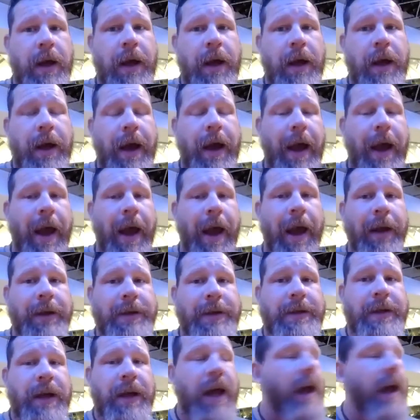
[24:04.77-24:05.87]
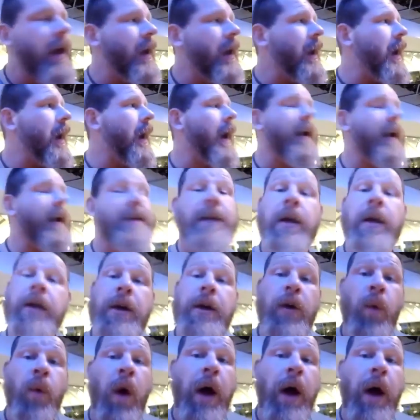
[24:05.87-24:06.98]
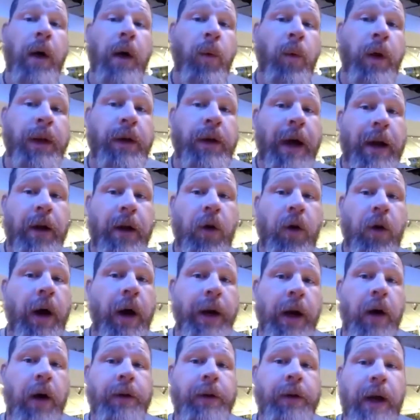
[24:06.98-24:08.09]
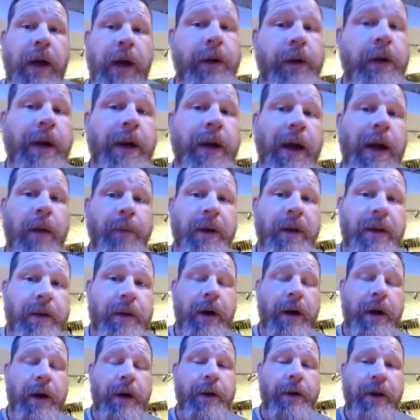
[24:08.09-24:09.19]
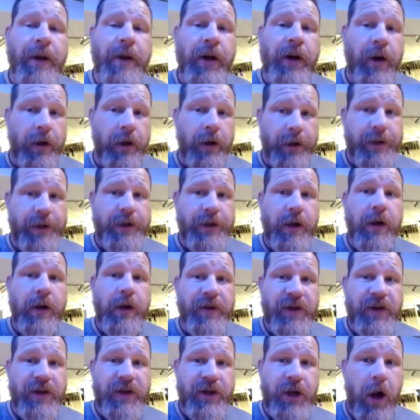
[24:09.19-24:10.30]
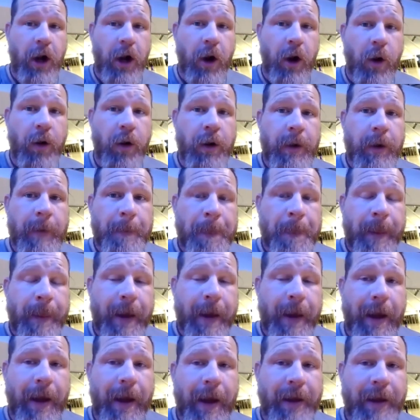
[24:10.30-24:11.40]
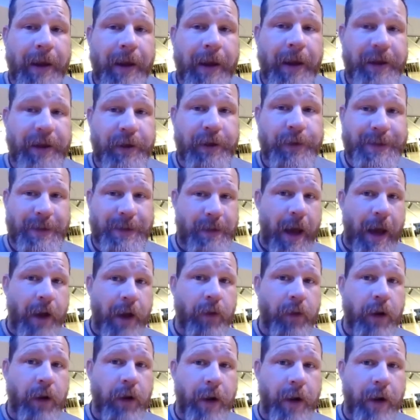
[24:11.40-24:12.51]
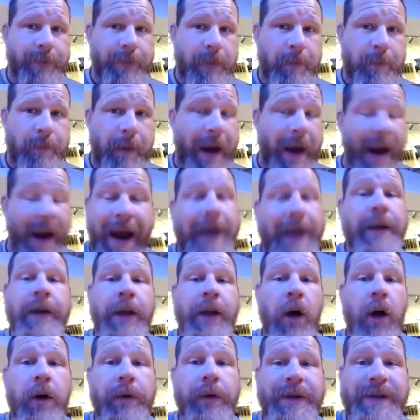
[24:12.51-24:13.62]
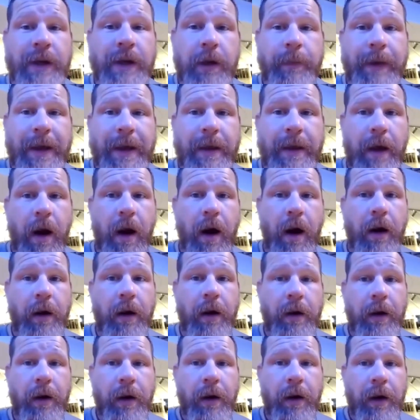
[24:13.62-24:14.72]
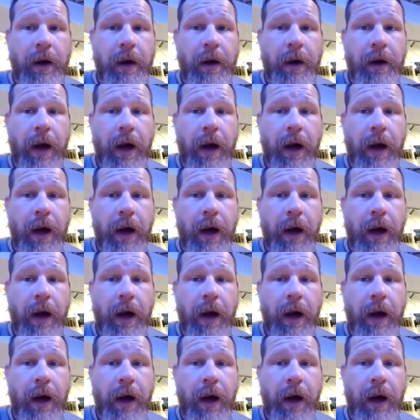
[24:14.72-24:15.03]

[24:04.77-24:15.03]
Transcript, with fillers: And wow. I tell you what, when you got to go on out there, you got to be the, the curtain jerk of the show and you see that right off the bat. I didn't know he was going to be there. Yeah.